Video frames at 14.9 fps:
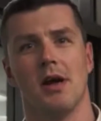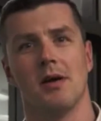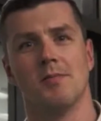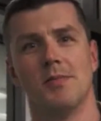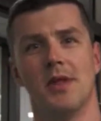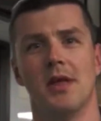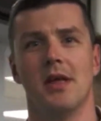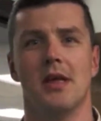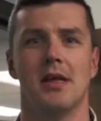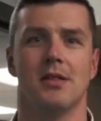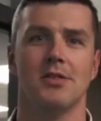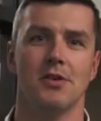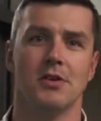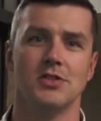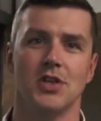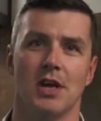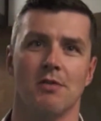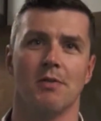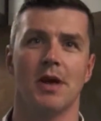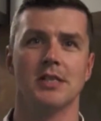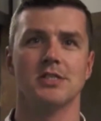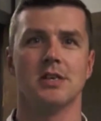I'm the third
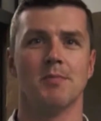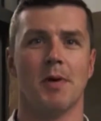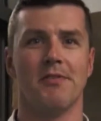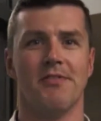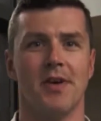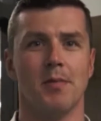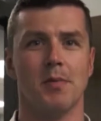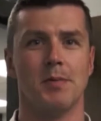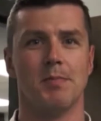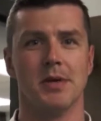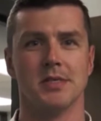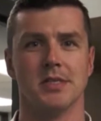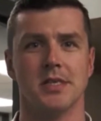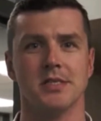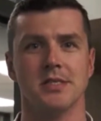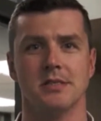generation of my family business,